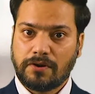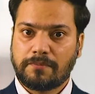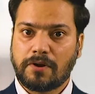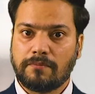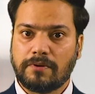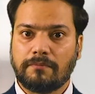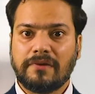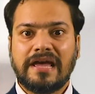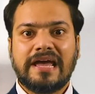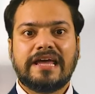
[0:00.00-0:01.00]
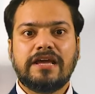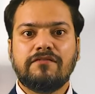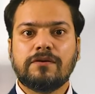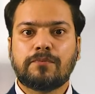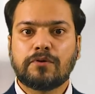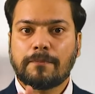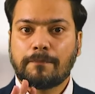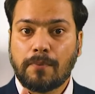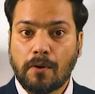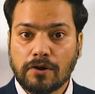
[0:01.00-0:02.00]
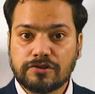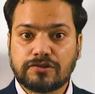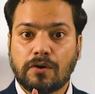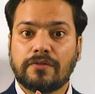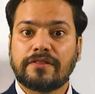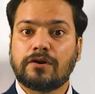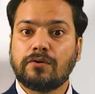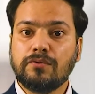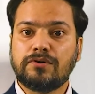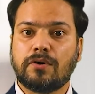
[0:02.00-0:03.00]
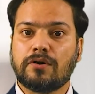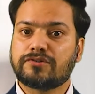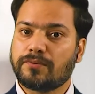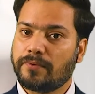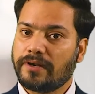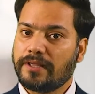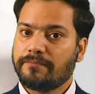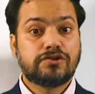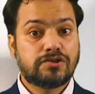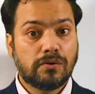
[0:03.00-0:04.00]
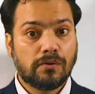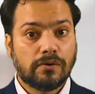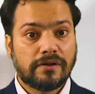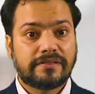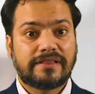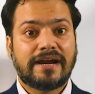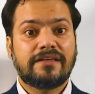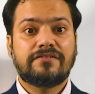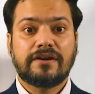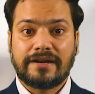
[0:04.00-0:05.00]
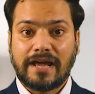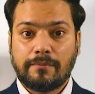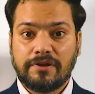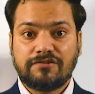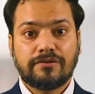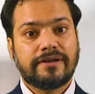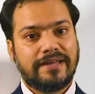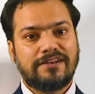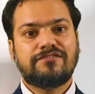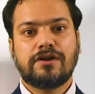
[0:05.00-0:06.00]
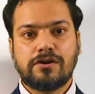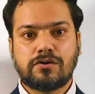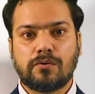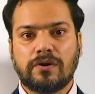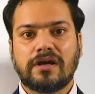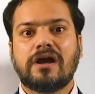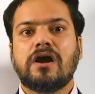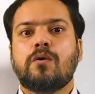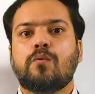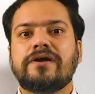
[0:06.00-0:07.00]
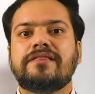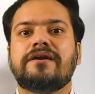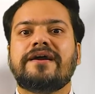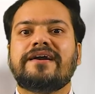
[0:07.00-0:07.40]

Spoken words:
your problem, he will put a pause on the root cause only. So that is the damage gets controlled. whether